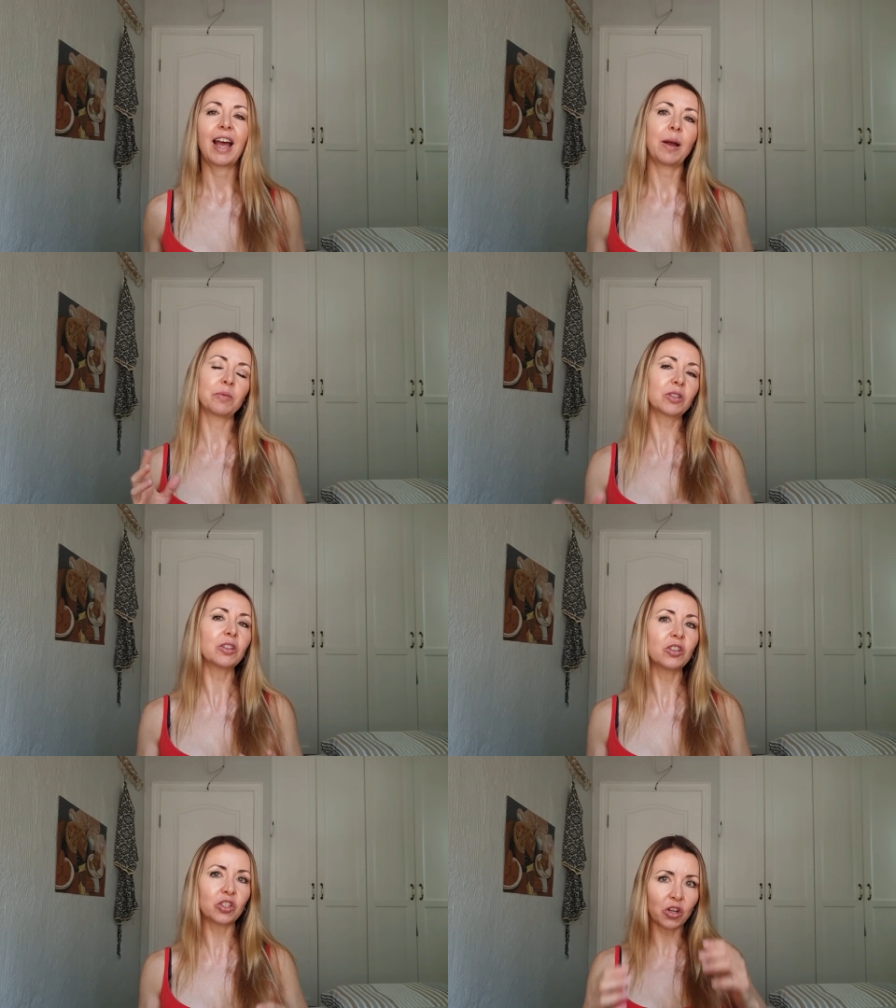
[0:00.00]
I'm just
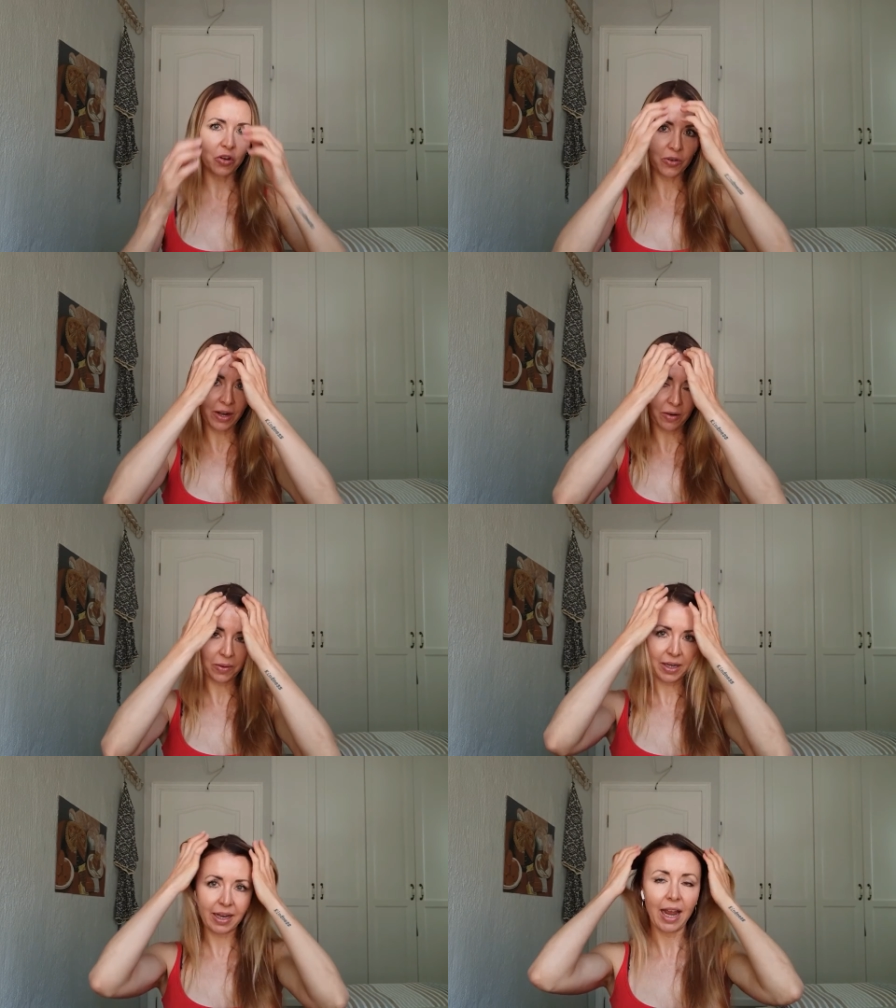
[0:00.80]
going to show you now
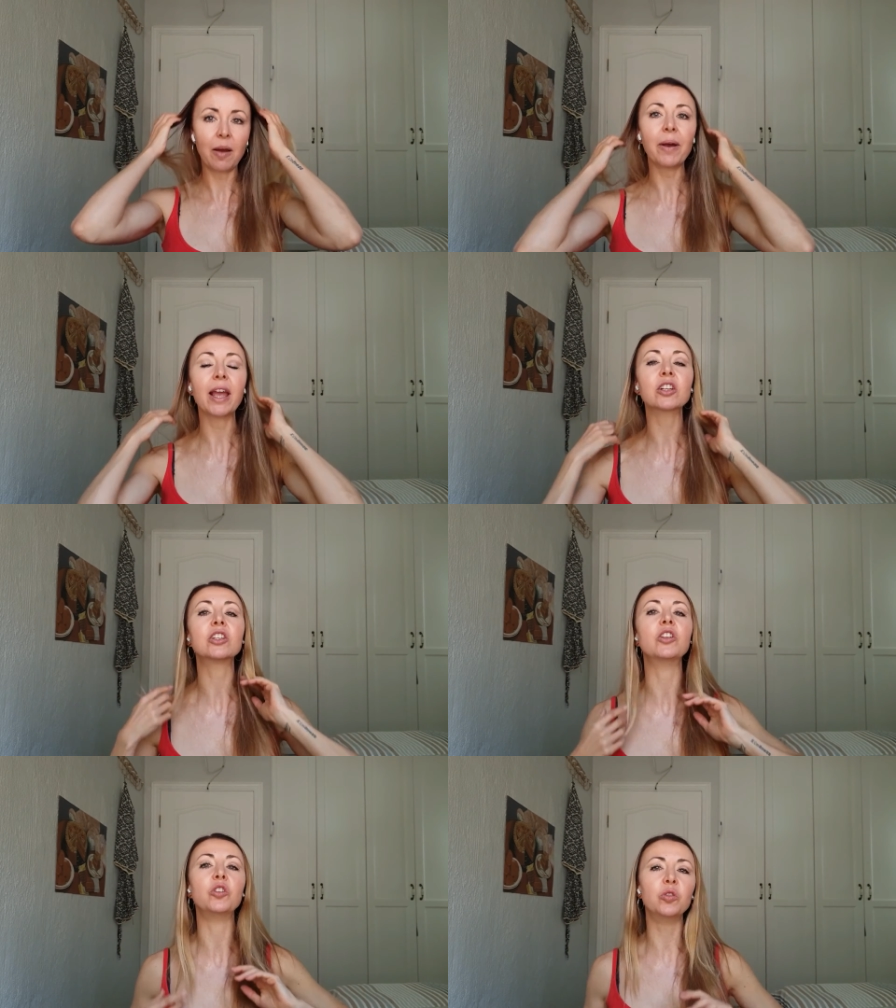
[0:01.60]
quickly how I
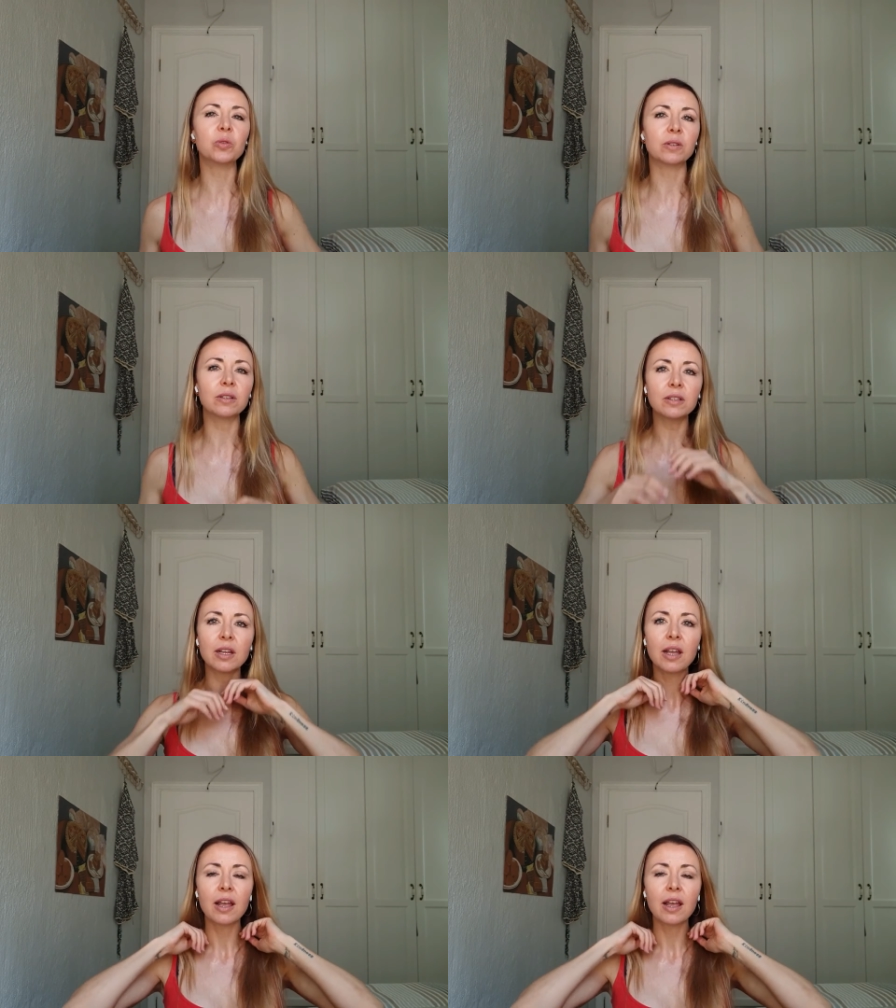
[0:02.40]
actually use it